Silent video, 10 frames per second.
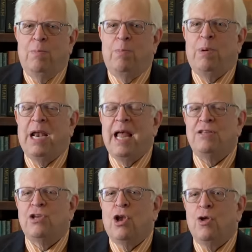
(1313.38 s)
But
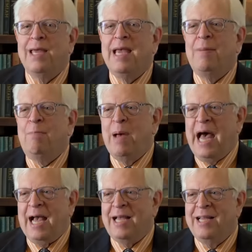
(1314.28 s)
it's looking
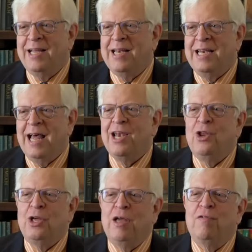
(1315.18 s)
back, not
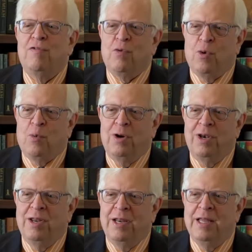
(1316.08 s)
looking forward.
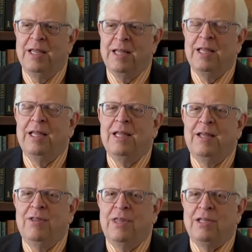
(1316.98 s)

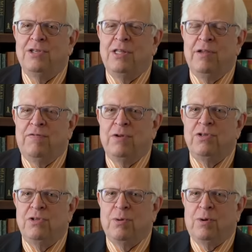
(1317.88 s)
That's a different
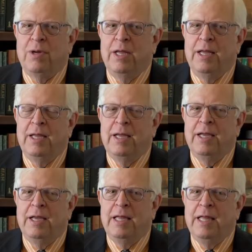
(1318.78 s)
story.
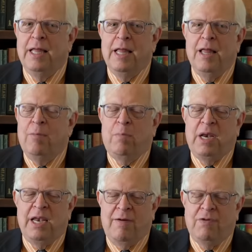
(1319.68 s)
But
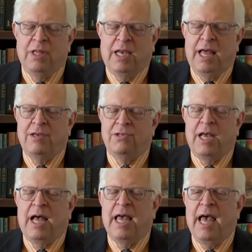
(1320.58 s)
nevertheless,
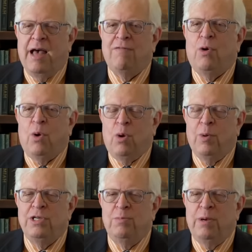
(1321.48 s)
I have
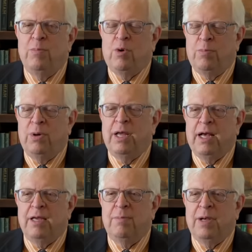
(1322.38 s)
always been more
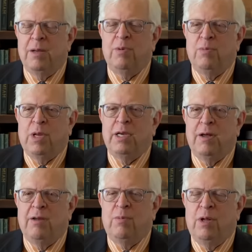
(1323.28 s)
preoccupied with what
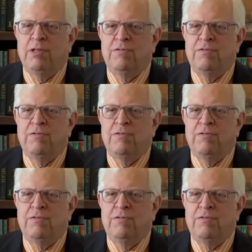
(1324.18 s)
God wants